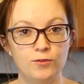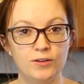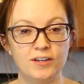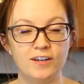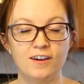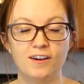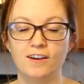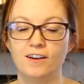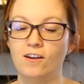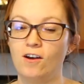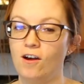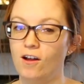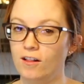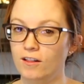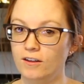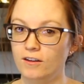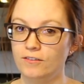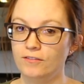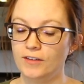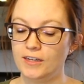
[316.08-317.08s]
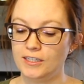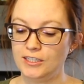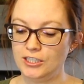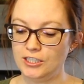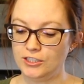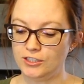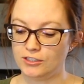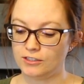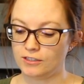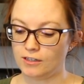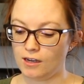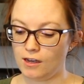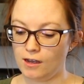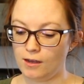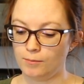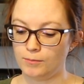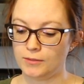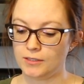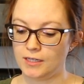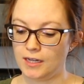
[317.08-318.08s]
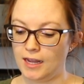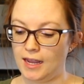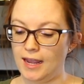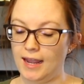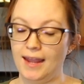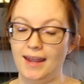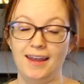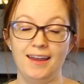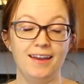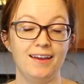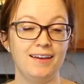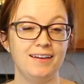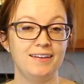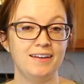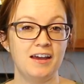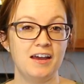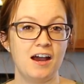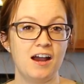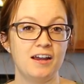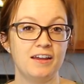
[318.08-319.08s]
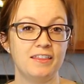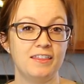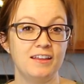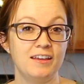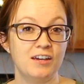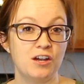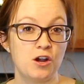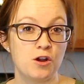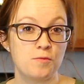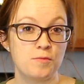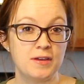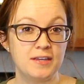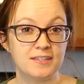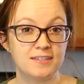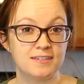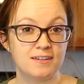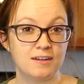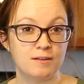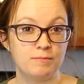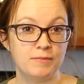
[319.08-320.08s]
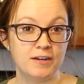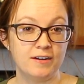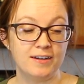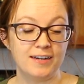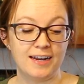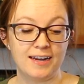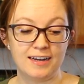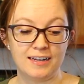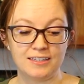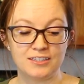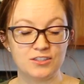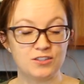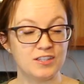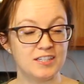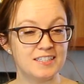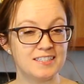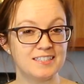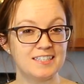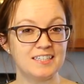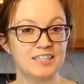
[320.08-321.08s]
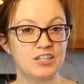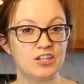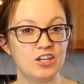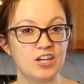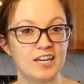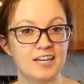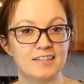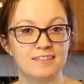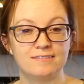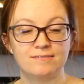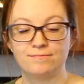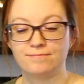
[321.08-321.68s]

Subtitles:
we got all our veggies chopped. And I think our meat's done marinating, so let's get cooking.